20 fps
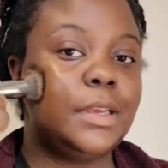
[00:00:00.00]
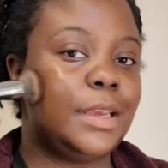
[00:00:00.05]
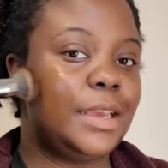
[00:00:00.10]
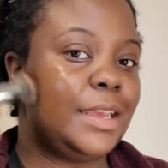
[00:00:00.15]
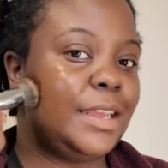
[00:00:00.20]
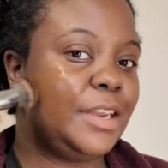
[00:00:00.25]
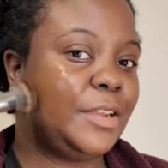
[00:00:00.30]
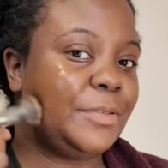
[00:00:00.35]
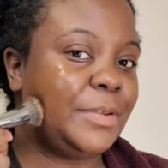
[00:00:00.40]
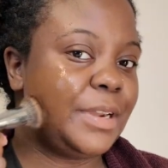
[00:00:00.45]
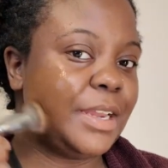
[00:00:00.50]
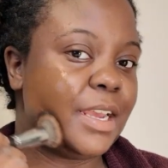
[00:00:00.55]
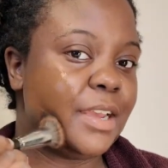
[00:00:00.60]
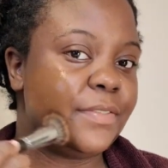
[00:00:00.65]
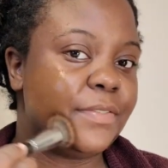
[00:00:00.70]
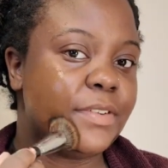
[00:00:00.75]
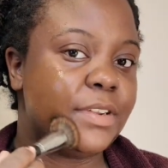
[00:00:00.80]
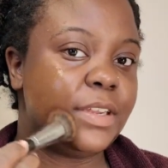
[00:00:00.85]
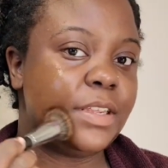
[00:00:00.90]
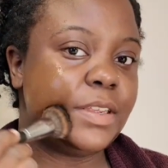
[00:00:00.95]
Anyone have
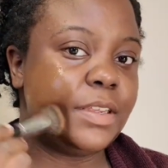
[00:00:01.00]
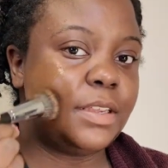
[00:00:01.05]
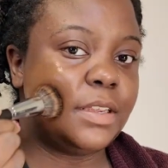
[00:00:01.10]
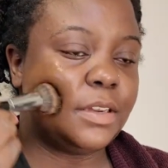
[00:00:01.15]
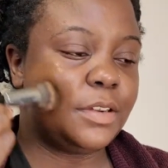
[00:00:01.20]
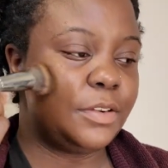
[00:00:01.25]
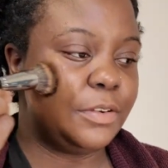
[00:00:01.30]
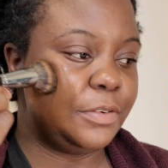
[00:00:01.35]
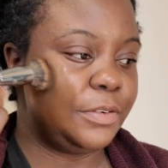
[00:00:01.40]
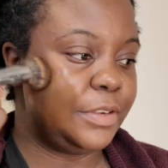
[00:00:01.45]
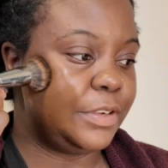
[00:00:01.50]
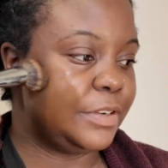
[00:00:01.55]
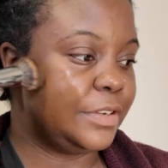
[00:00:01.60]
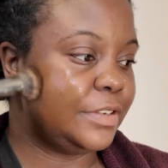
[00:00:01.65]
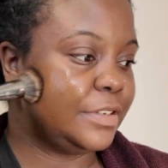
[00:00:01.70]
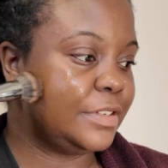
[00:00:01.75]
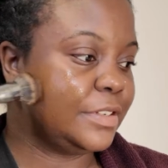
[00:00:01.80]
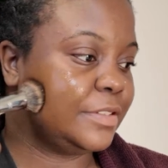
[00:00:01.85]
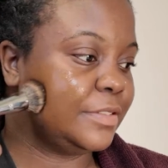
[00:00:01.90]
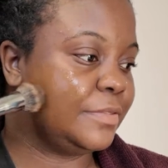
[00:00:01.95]
any New
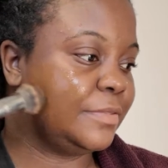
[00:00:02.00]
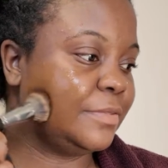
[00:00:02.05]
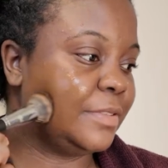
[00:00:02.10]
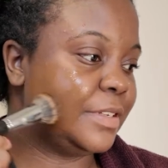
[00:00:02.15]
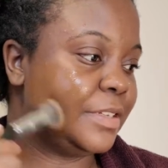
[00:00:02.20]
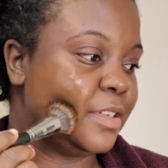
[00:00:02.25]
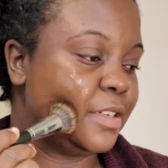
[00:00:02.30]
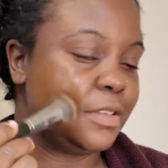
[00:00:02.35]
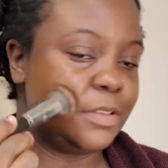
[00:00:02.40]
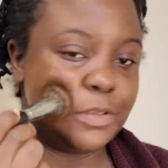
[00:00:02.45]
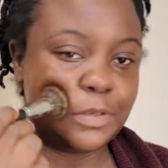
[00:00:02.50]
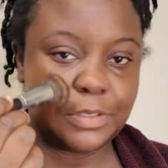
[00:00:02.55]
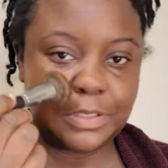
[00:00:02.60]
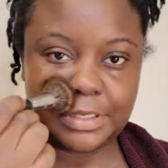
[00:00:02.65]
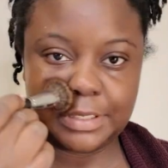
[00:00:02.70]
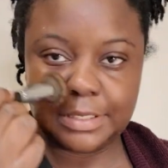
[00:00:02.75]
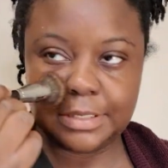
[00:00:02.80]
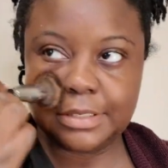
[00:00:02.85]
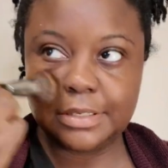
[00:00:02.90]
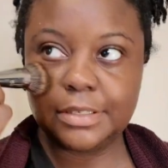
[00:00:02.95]
Year's
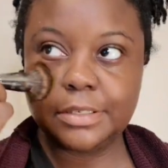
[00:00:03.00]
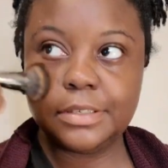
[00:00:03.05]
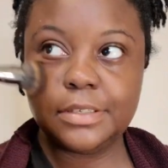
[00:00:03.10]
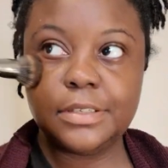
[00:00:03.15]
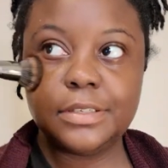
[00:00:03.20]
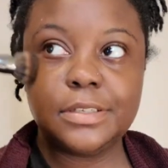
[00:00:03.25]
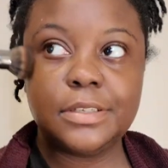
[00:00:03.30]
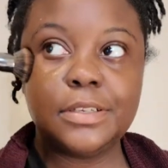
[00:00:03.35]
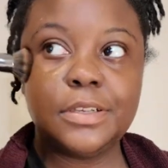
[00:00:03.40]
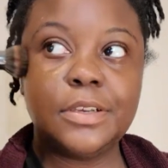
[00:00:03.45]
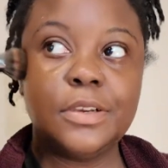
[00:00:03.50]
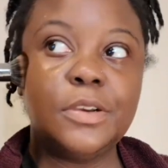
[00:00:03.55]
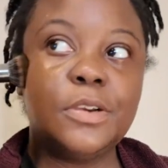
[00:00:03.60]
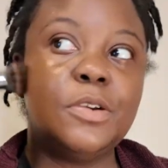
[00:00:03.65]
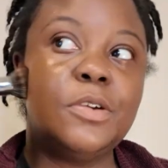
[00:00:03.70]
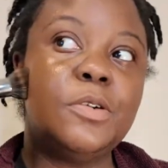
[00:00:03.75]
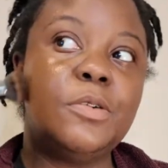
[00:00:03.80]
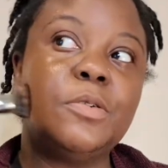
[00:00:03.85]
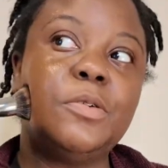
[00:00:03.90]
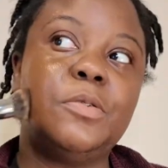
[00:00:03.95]
resolutions?
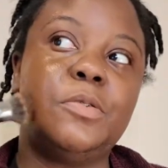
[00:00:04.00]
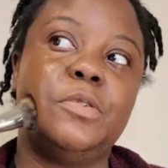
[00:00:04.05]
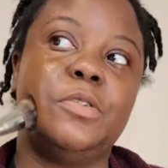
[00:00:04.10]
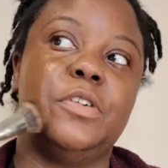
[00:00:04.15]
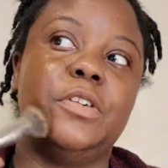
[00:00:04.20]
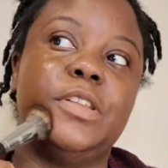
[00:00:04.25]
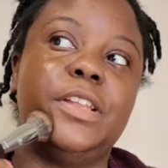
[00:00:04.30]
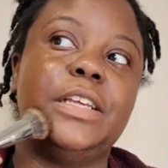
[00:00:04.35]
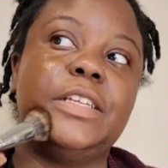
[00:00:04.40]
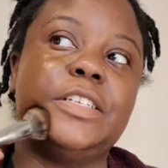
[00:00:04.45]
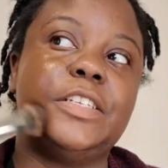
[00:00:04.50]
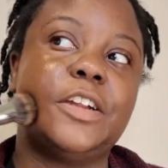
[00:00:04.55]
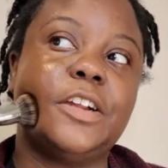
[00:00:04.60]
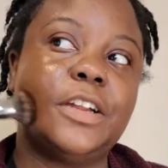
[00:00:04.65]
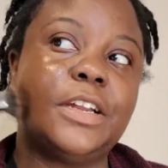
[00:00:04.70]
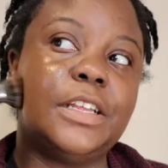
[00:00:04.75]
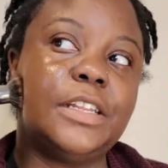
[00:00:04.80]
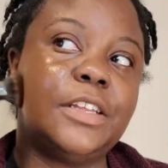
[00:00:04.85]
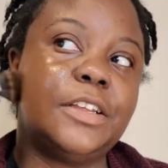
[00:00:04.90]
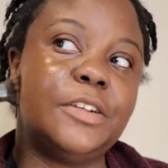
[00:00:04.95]
Or are they
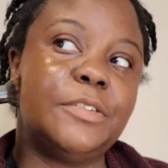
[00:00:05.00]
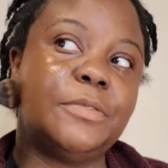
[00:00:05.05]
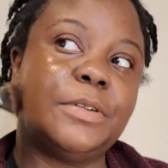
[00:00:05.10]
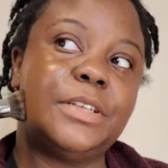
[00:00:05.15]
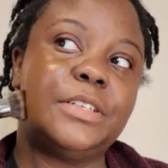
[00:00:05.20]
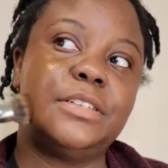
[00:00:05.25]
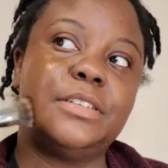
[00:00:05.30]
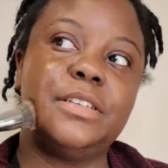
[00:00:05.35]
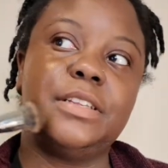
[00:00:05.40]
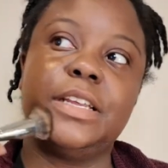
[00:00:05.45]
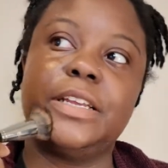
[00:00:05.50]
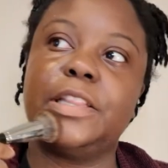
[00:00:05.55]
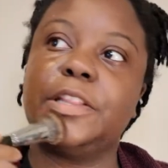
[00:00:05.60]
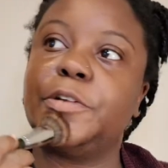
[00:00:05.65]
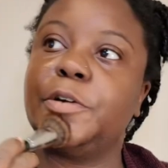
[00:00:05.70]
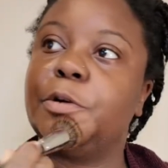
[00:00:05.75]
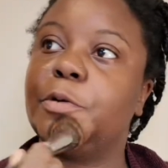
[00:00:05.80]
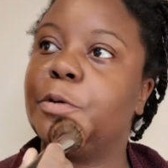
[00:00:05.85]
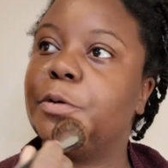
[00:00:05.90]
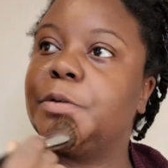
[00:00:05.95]
starting their
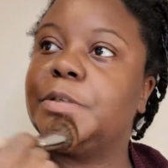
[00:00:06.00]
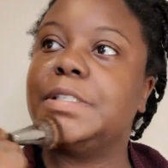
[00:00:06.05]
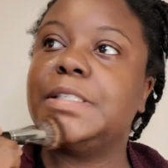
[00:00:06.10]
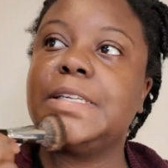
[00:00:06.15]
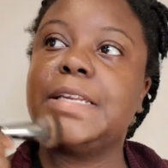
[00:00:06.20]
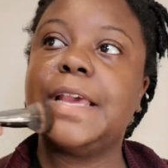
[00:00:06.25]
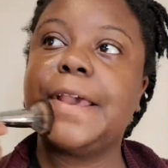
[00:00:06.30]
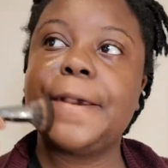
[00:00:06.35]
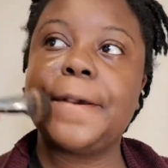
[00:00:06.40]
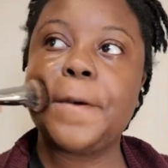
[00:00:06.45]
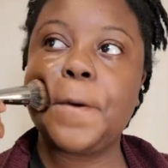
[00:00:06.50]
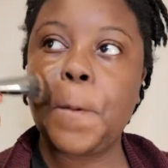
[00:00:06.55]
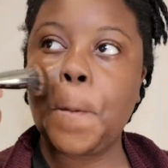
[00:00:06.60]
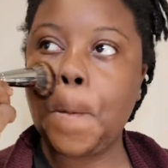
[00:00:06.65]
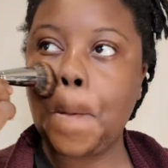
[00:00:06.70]
goals now?